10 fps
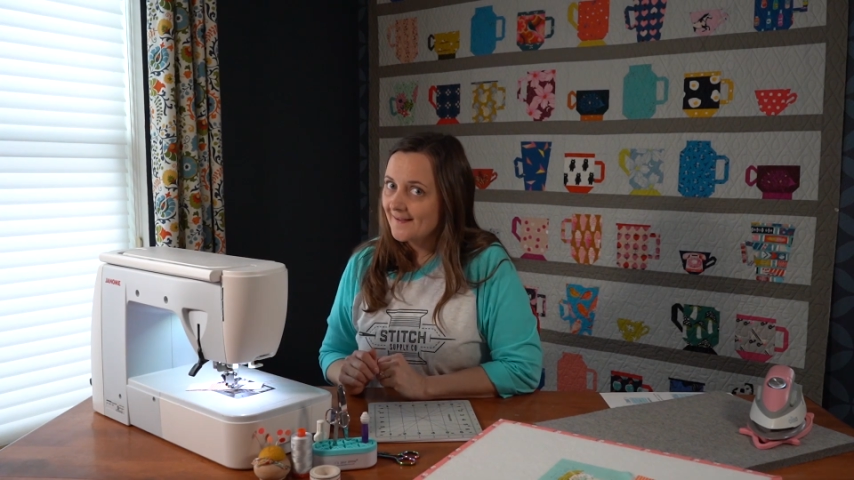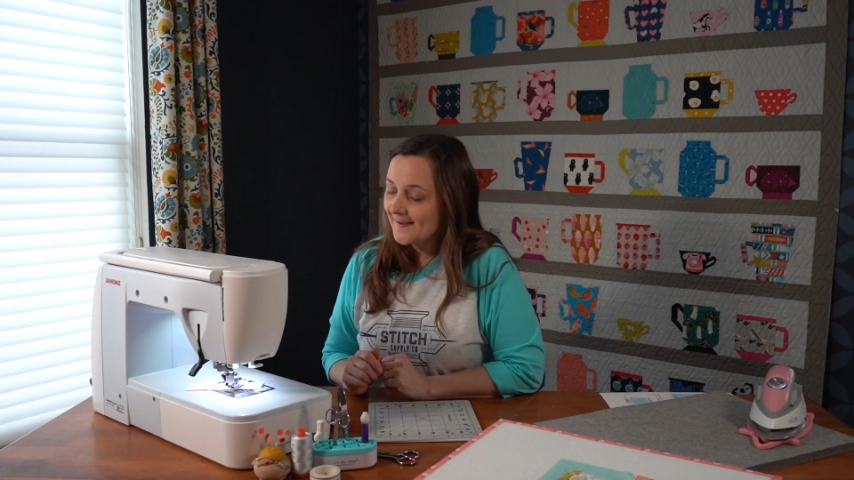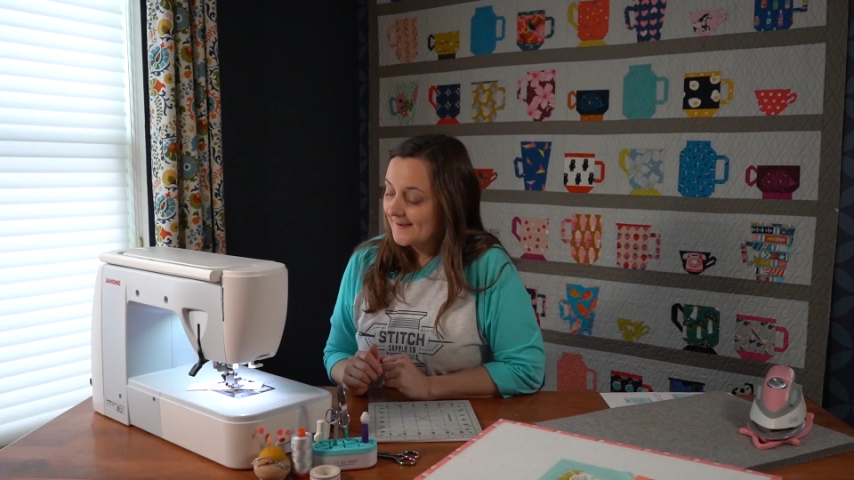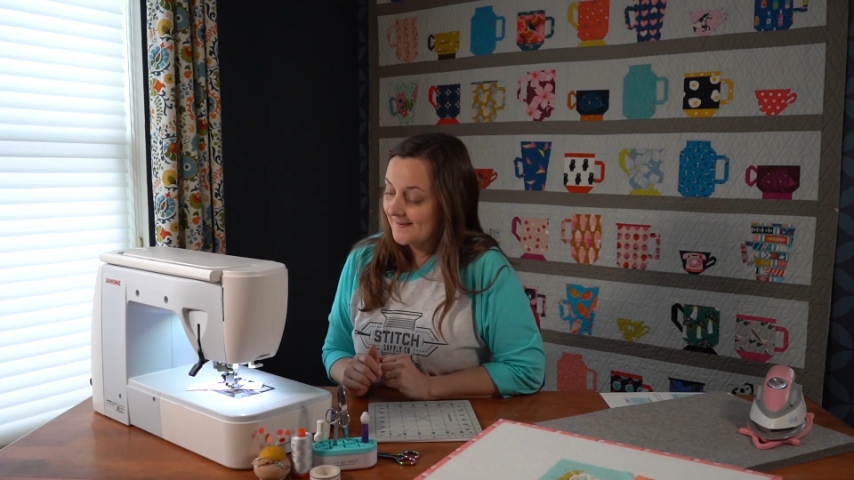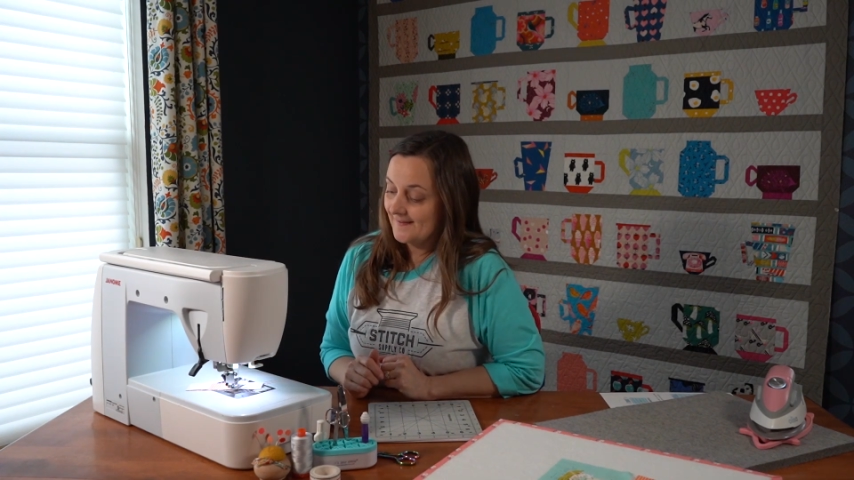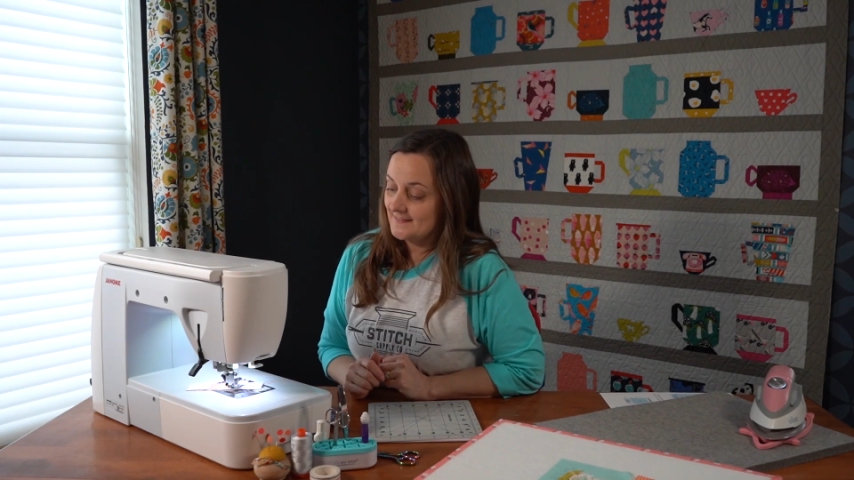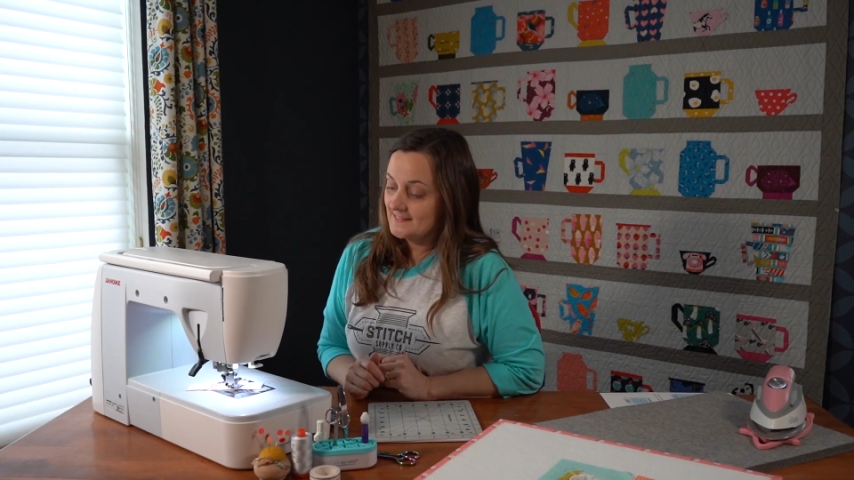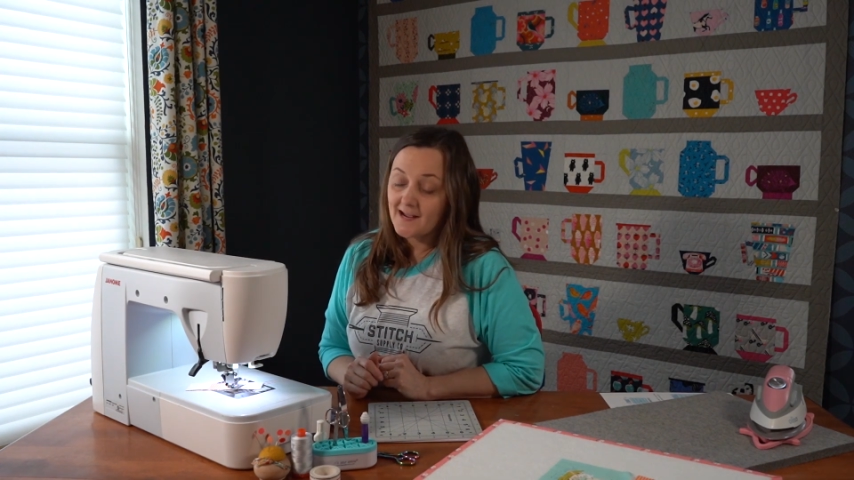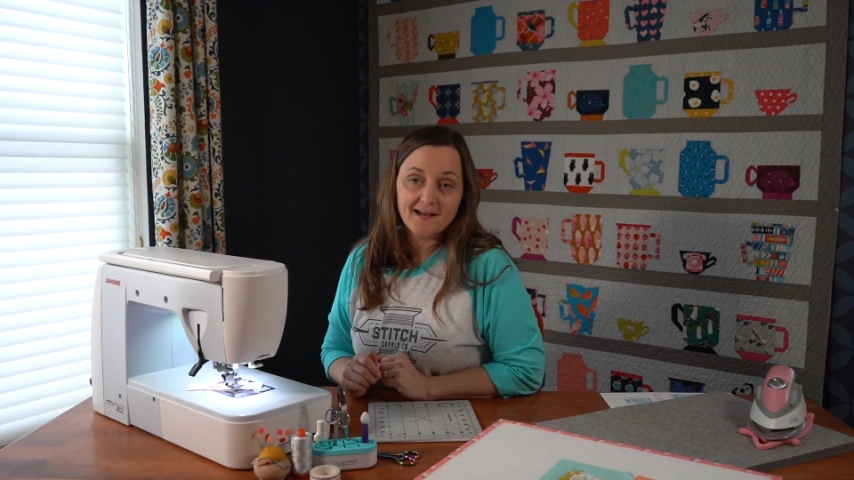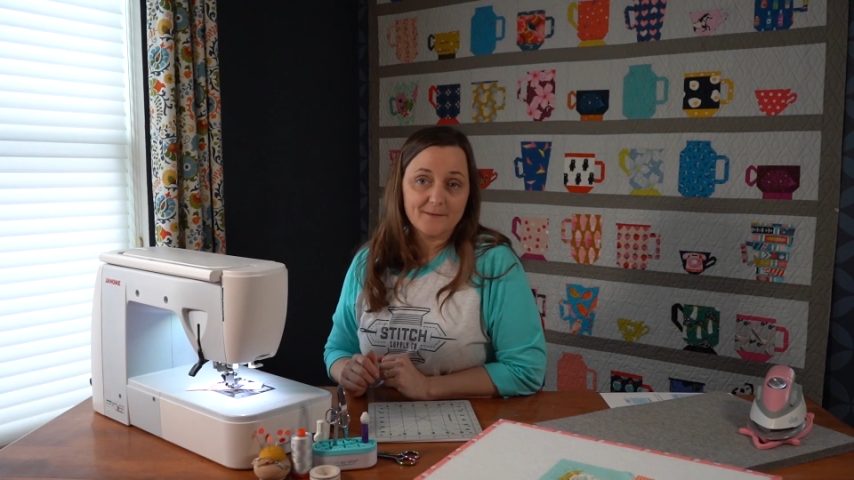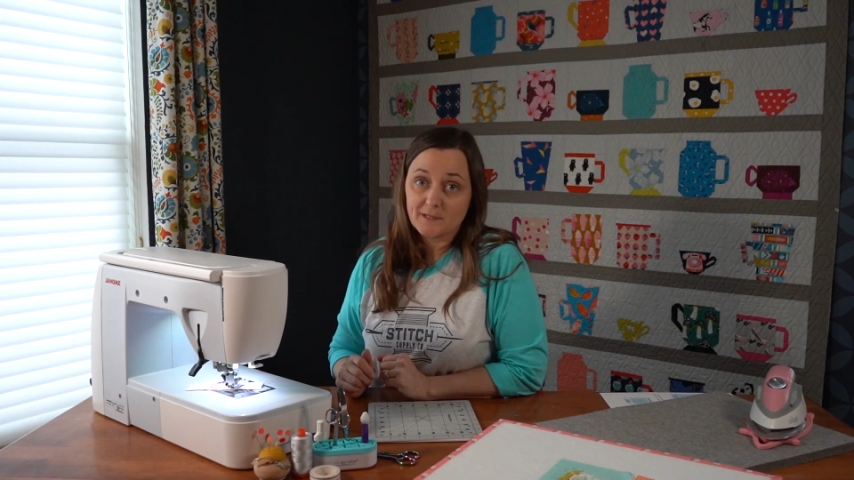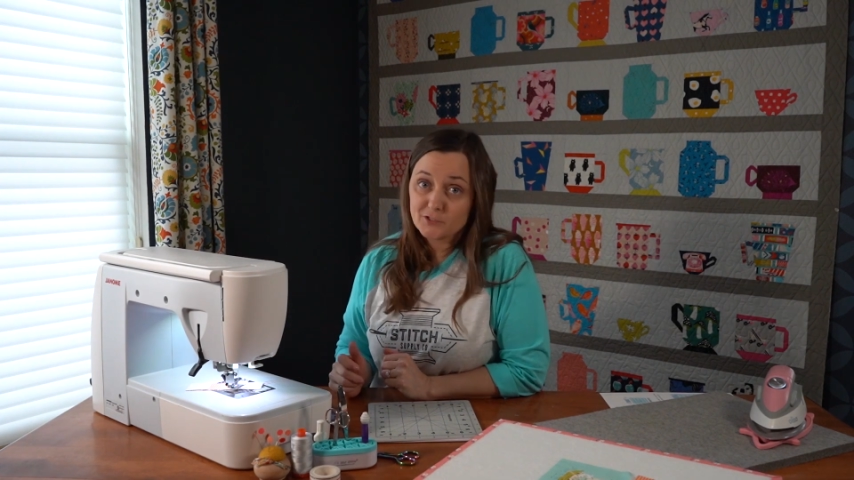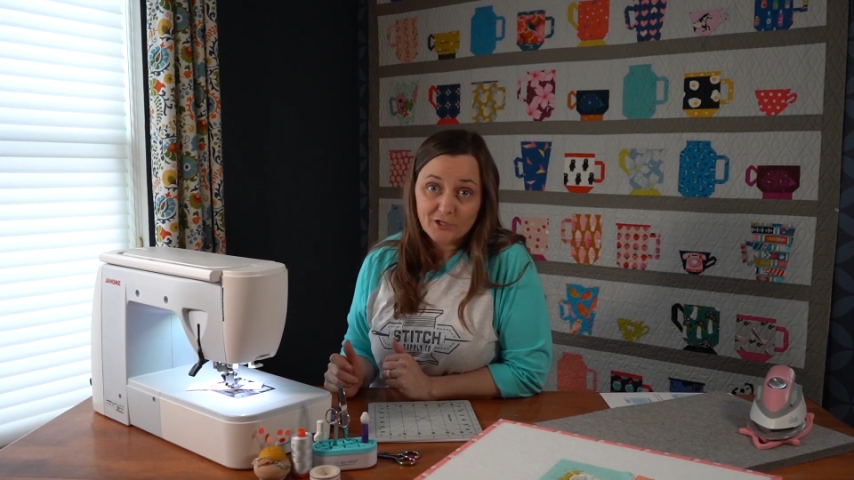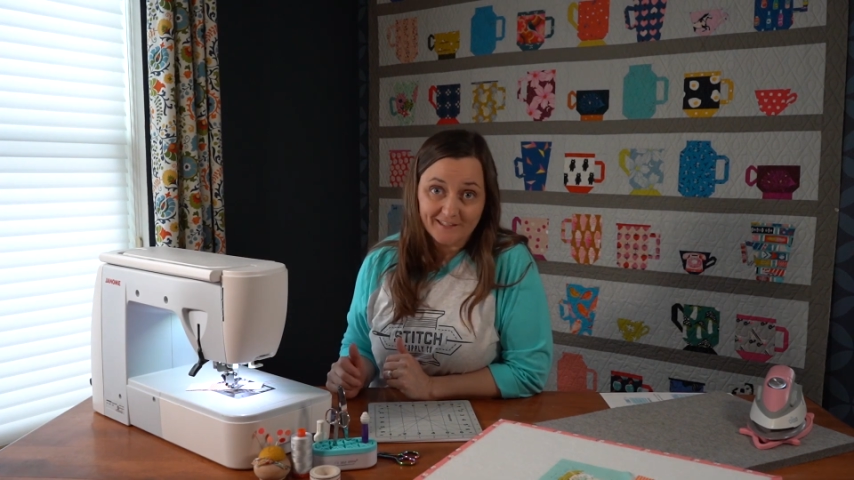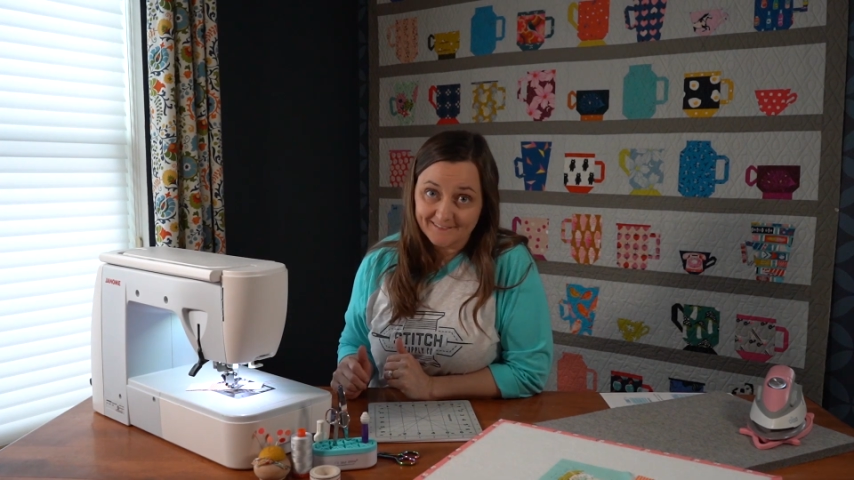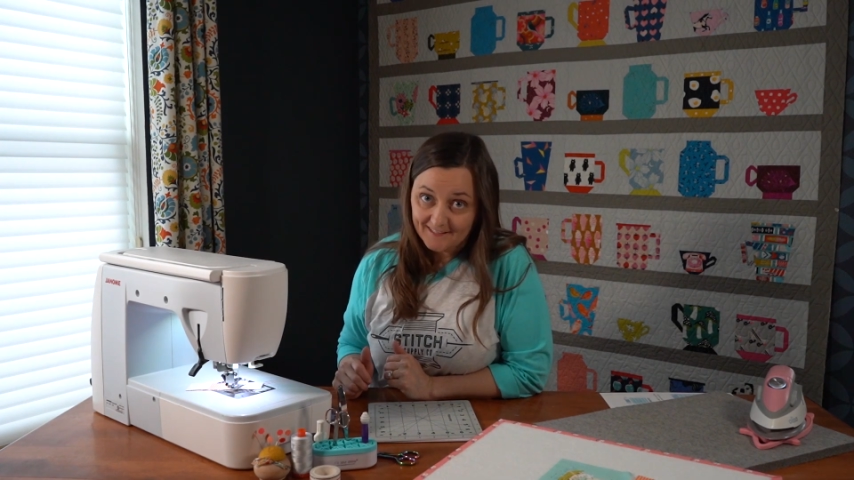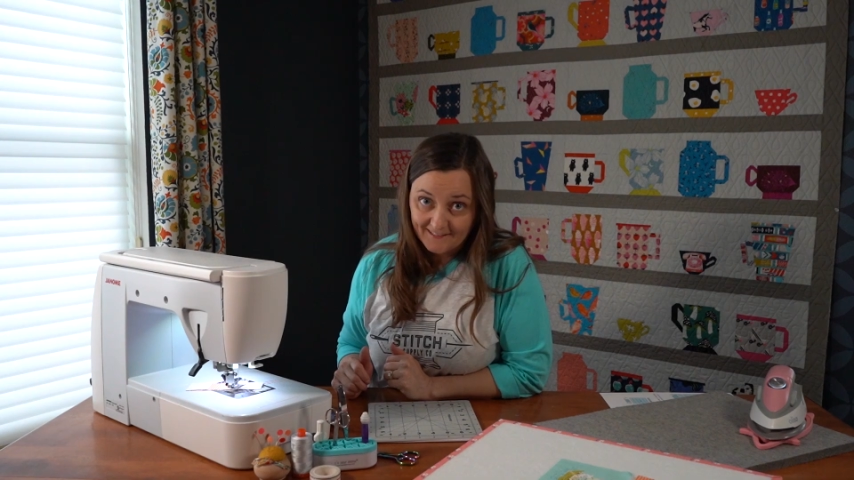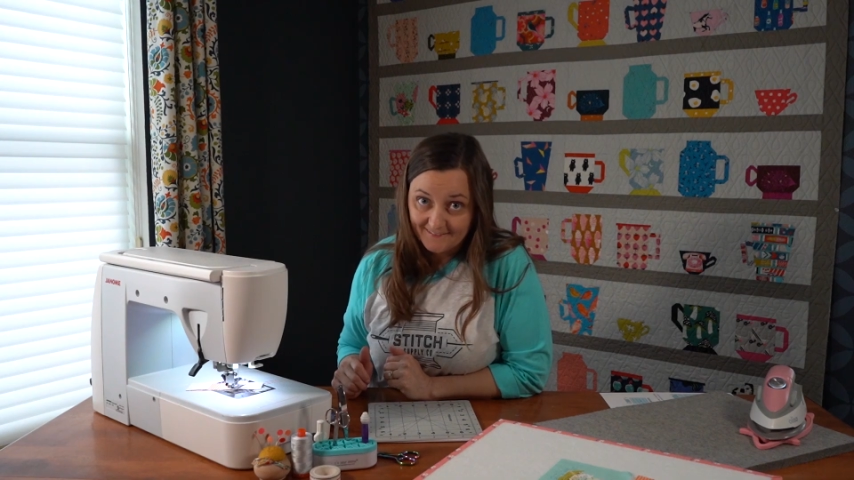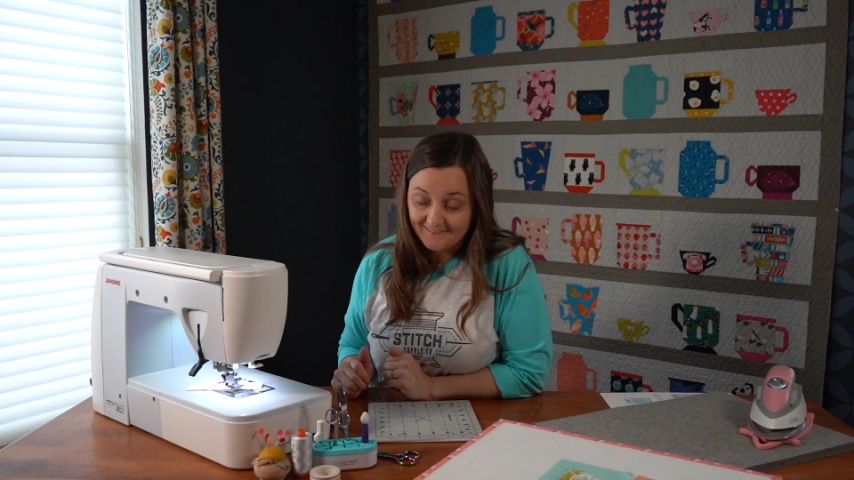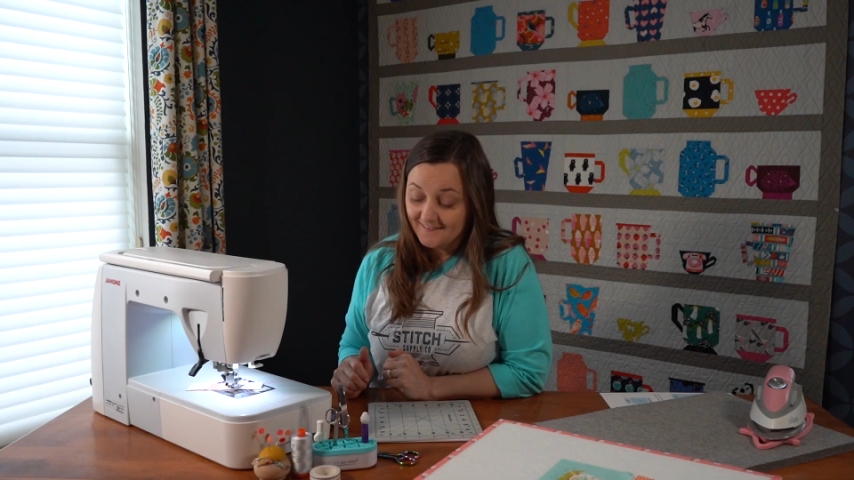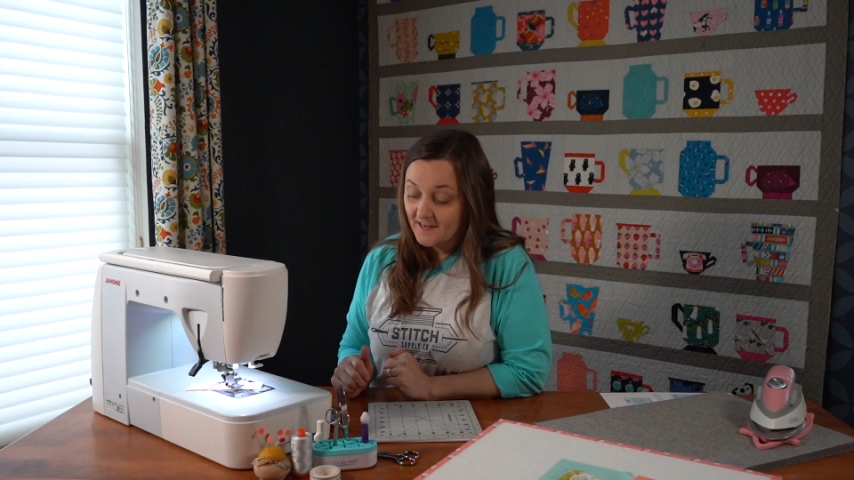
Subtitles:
and I'm not drawing a line.